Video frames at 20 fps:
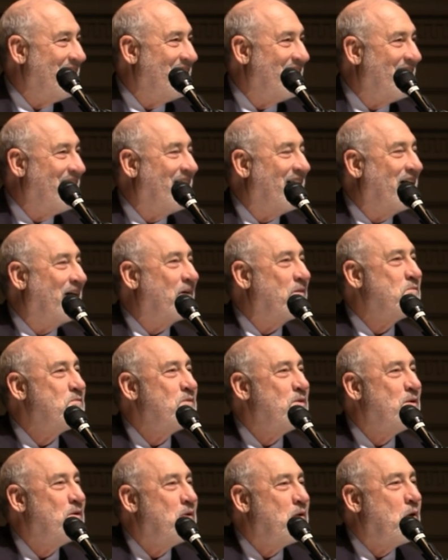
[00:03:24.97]
Uh,
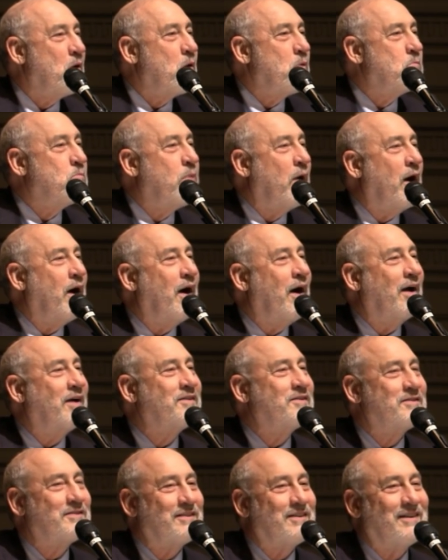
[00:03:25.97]
but
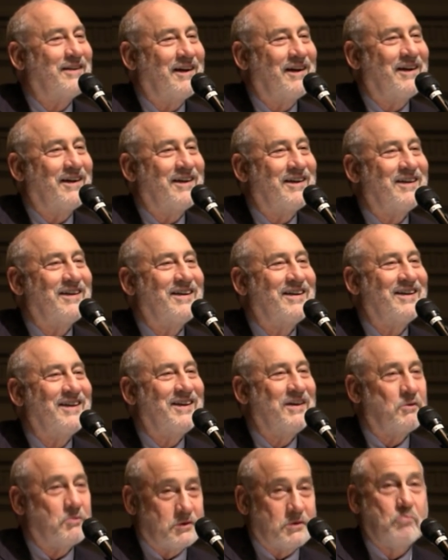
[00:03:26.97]
uh,
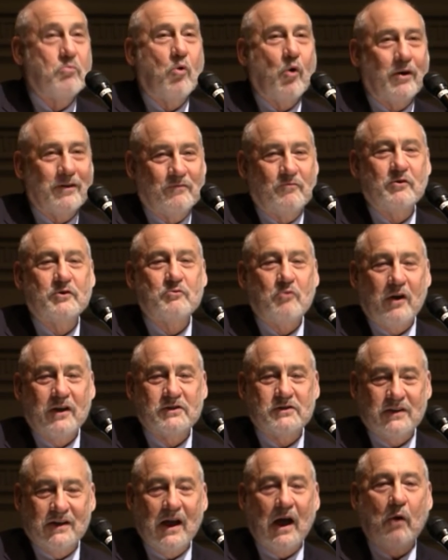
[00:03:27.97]
it was important for
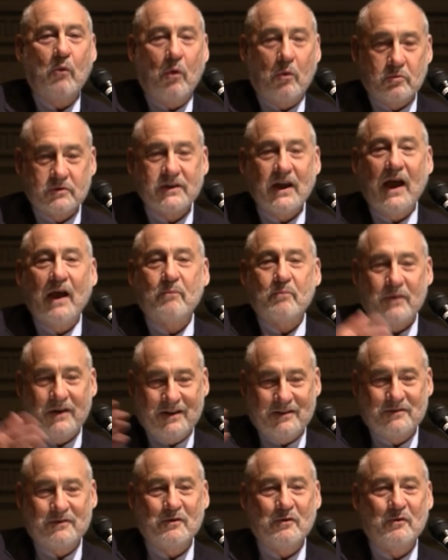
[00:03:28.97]
tracing out what was
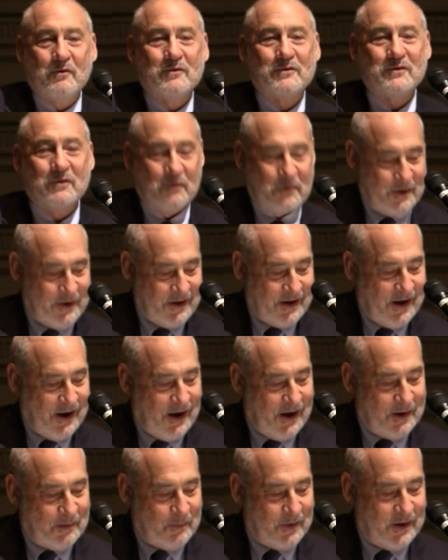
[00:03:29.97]
happening to, to the
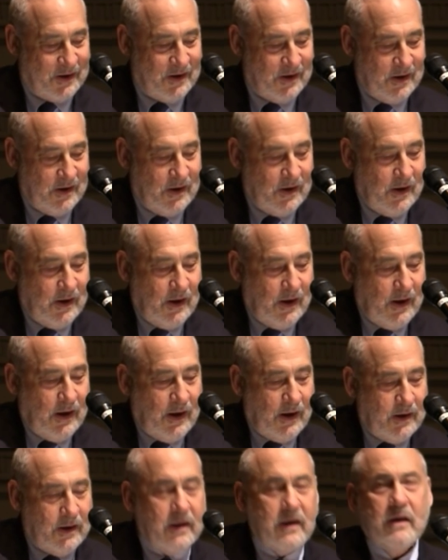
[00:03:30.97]
economy.
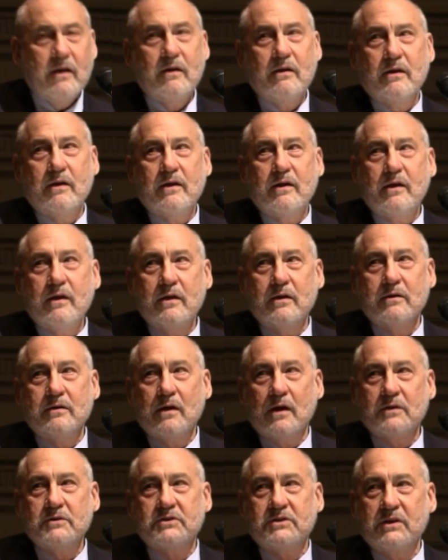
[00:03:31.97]
And he, he
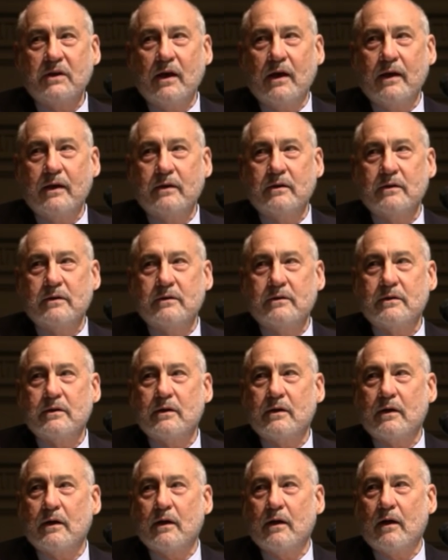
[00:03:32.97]
enunciated
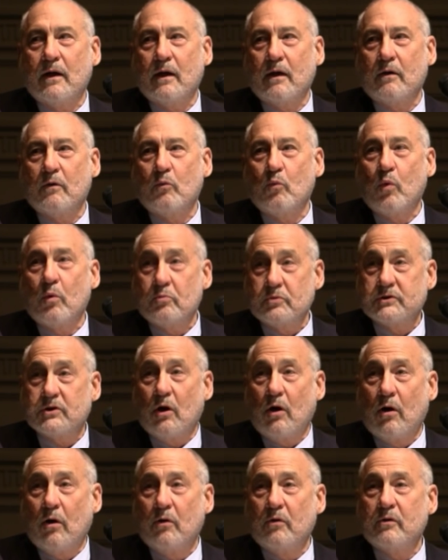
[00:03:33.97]
uh, what was
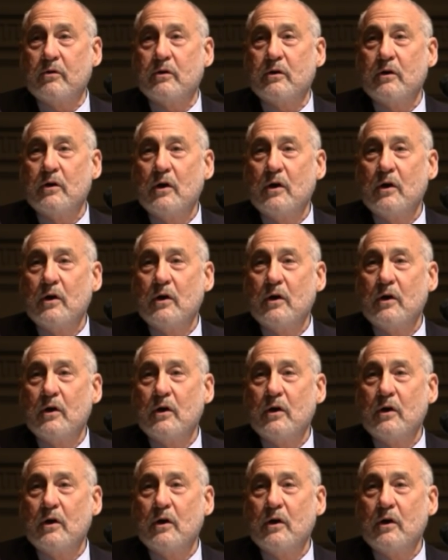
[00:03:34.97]
called